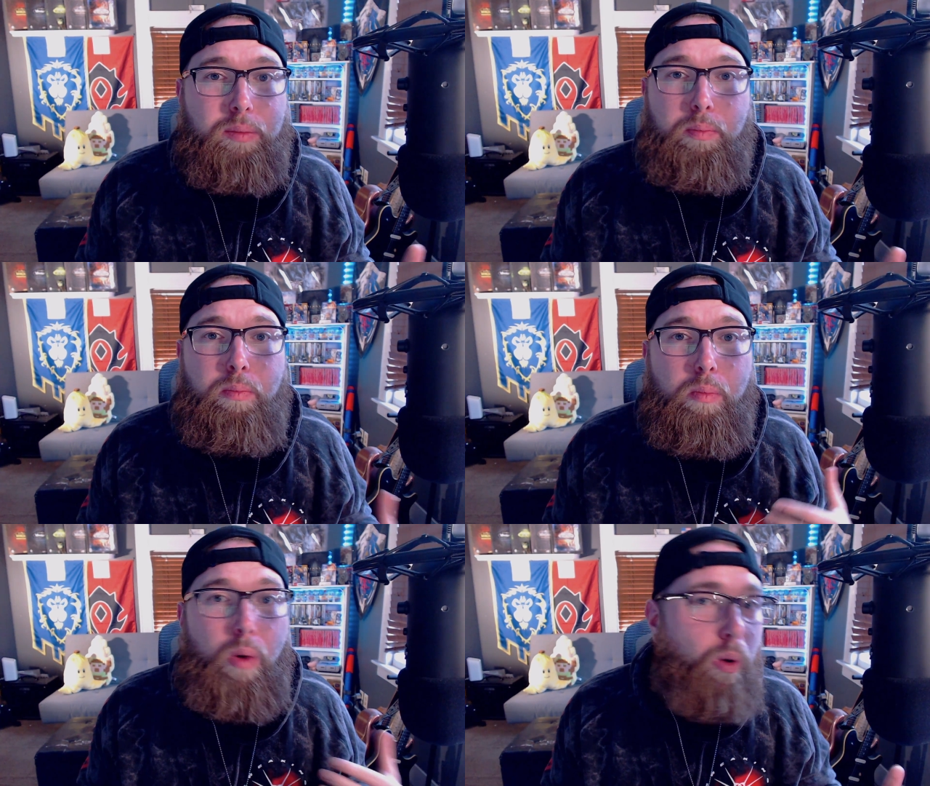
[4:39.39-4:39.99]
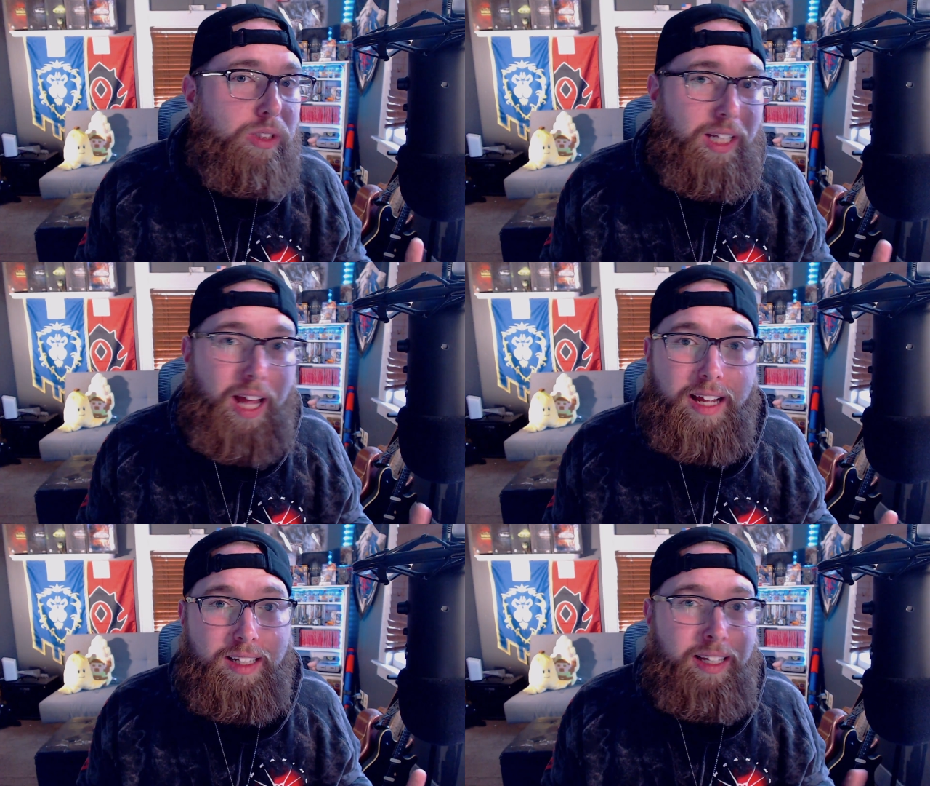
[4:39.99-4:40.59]
most
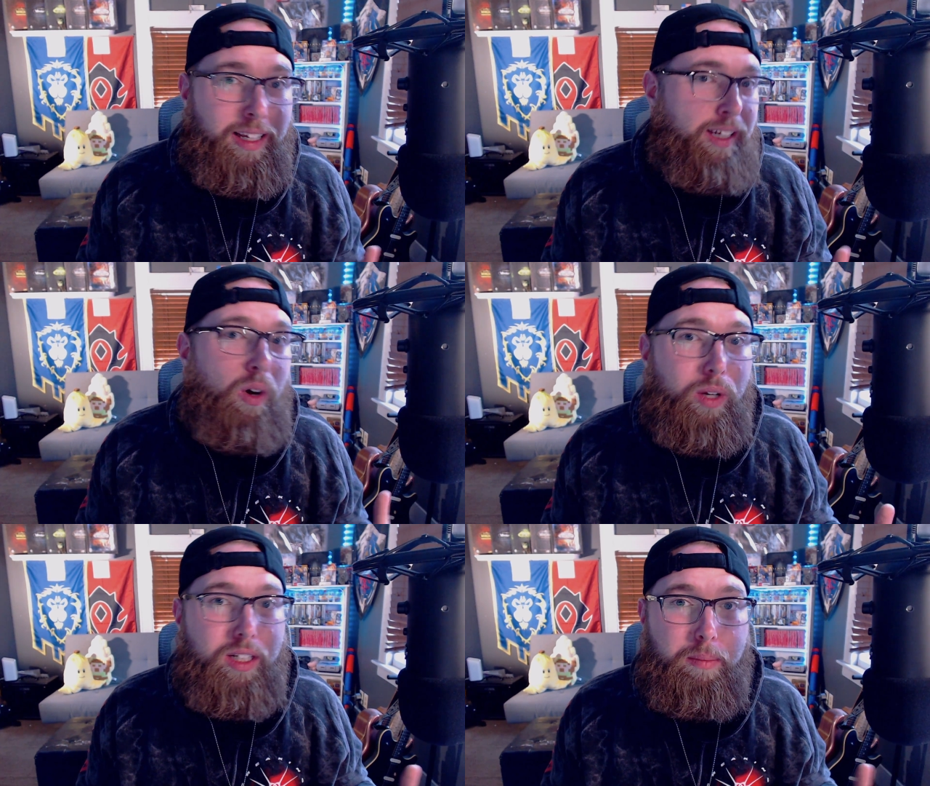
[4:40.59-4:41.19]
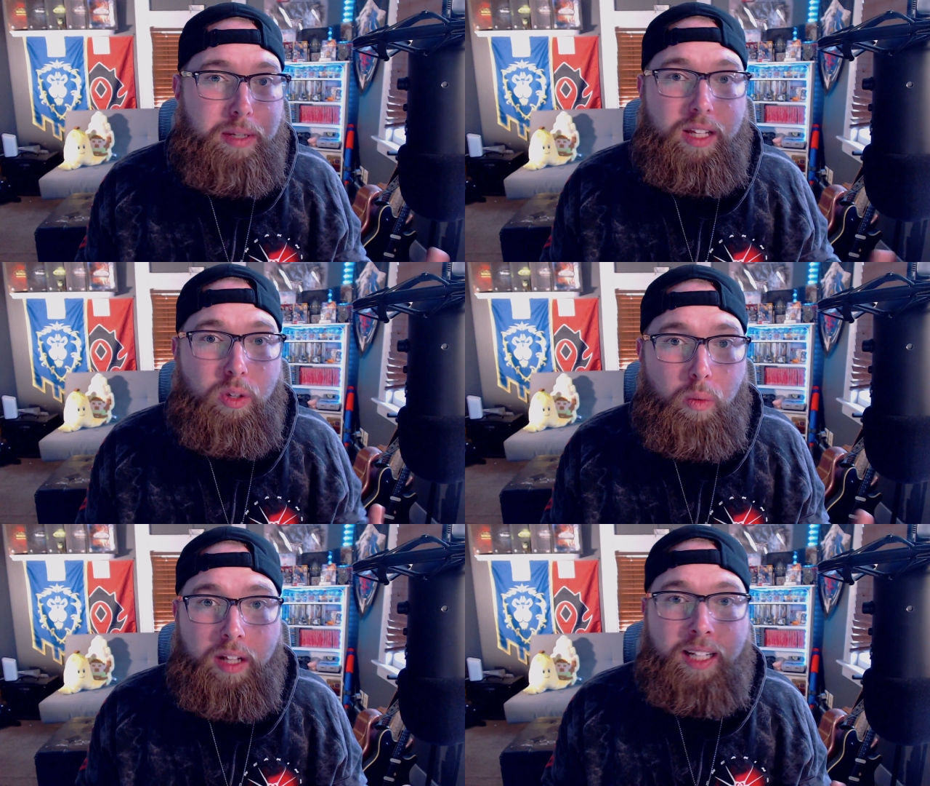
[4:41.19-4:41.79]
likely going to be the
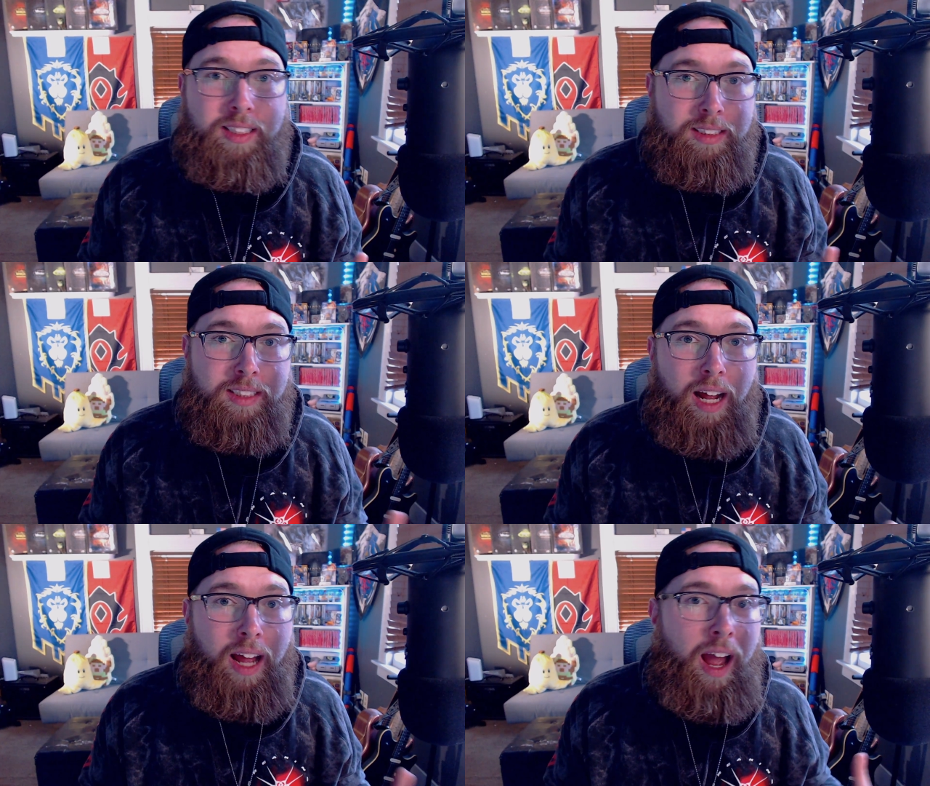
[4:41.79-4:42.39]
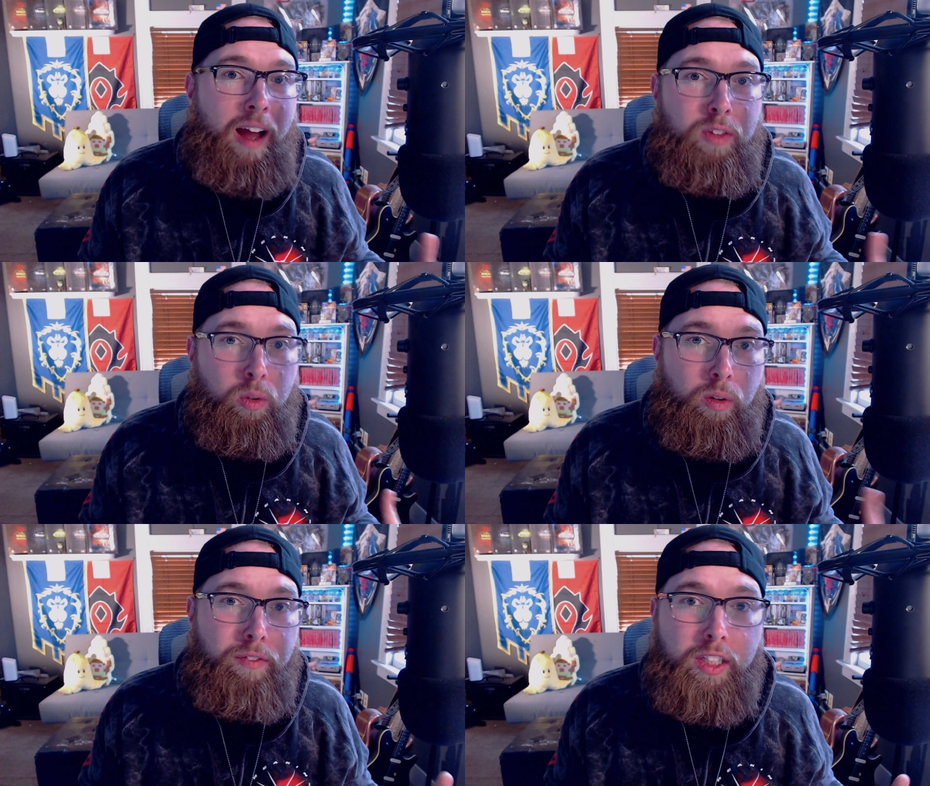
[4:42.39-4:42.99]
one that does not have the
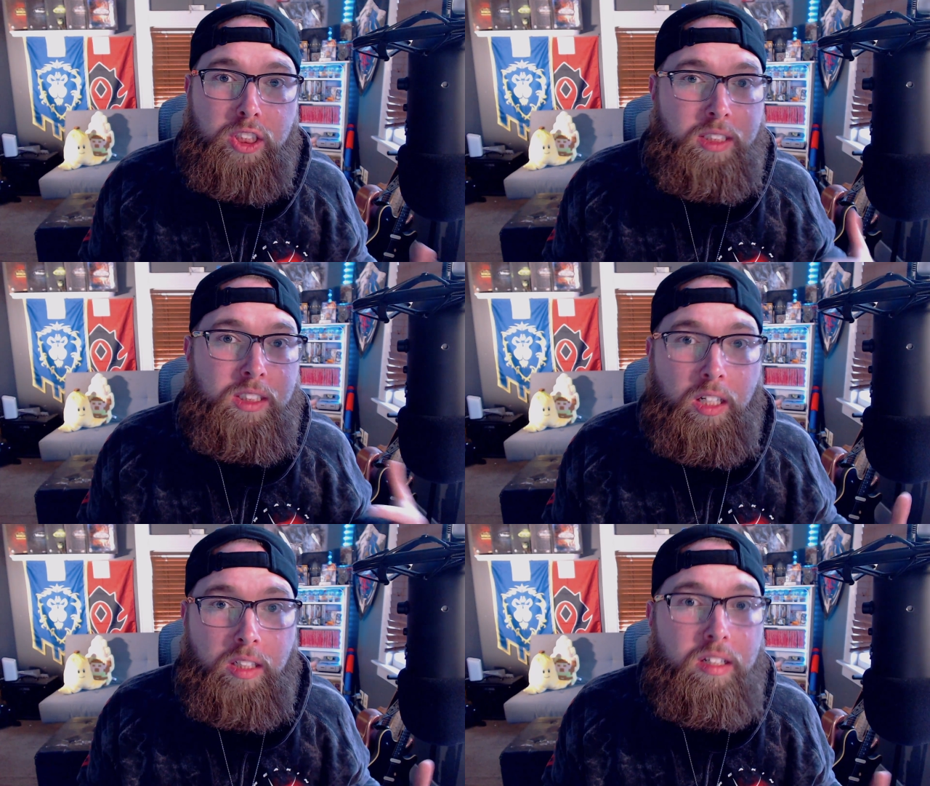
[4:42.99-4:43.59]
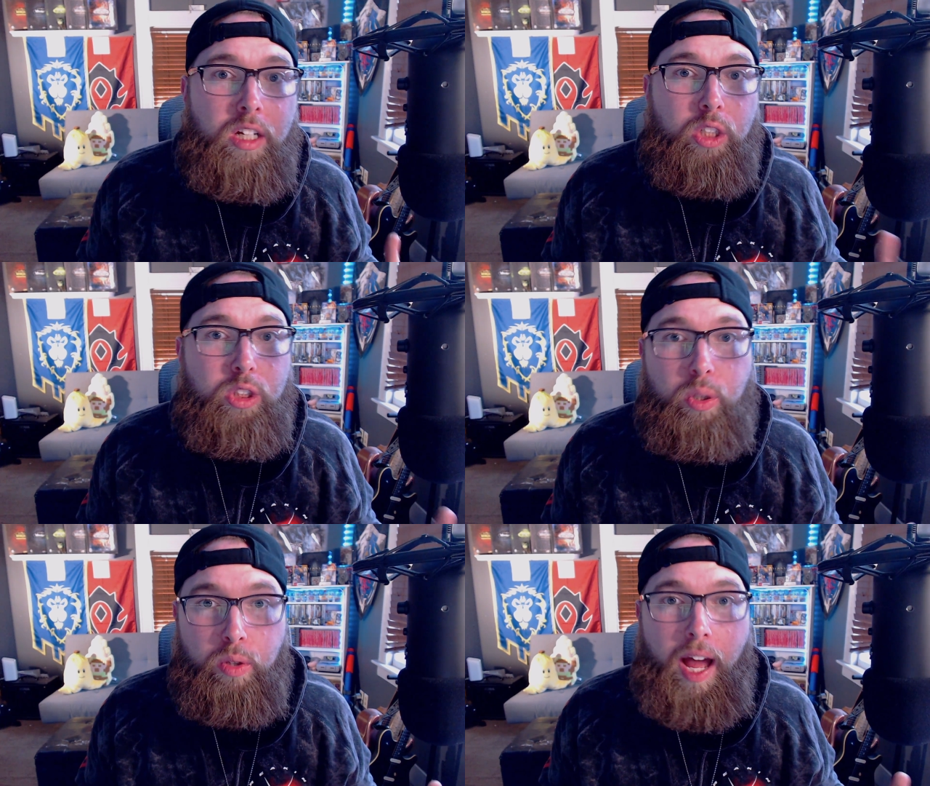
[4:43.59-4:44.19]
revision done
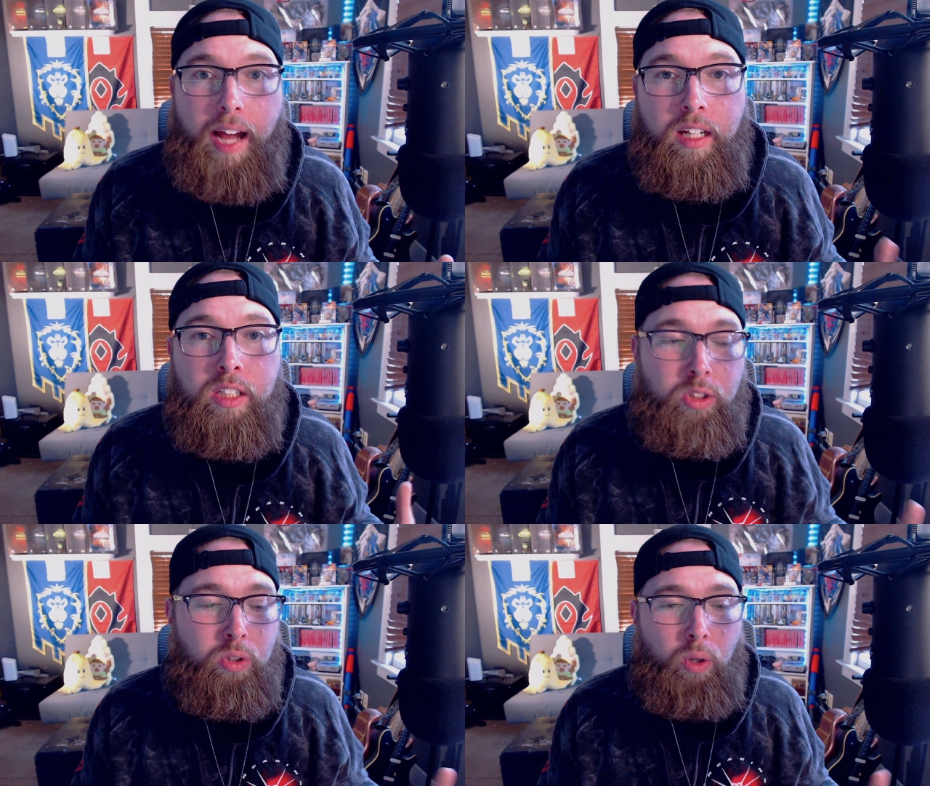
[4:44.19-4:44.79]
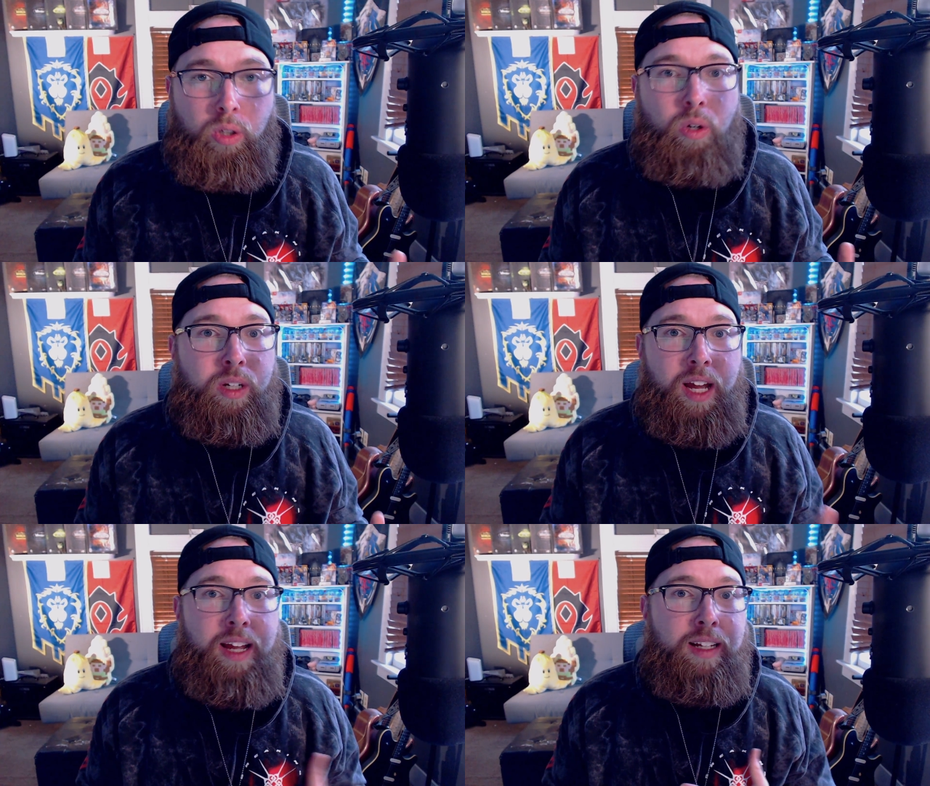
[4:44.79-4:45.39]
to that controller,
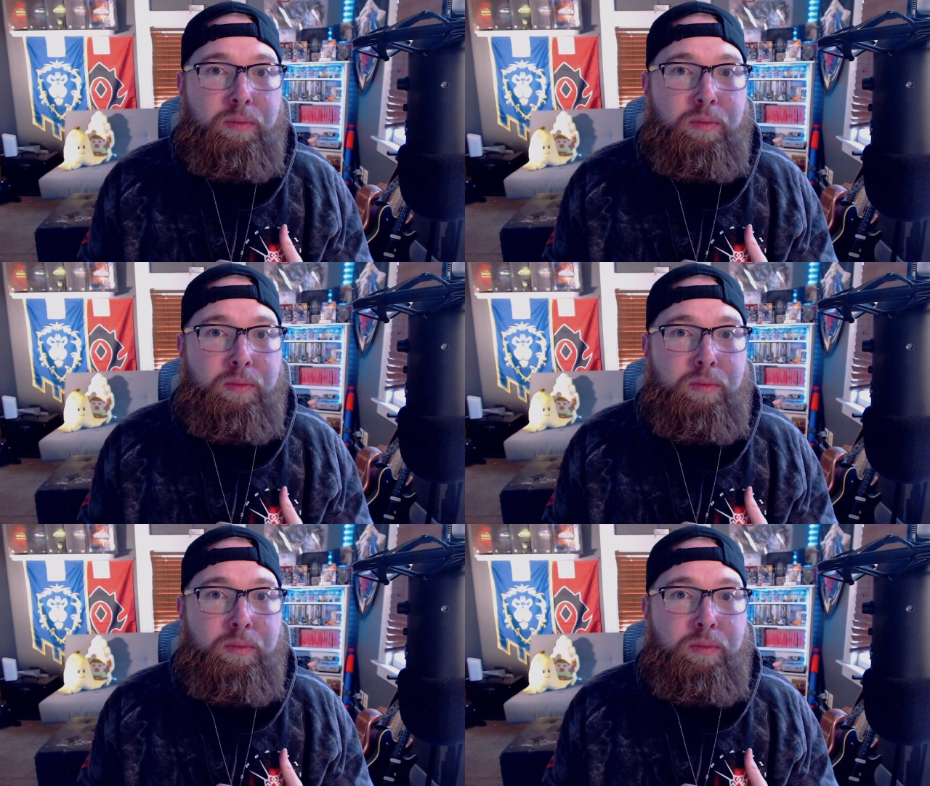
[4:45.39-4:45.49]
okay?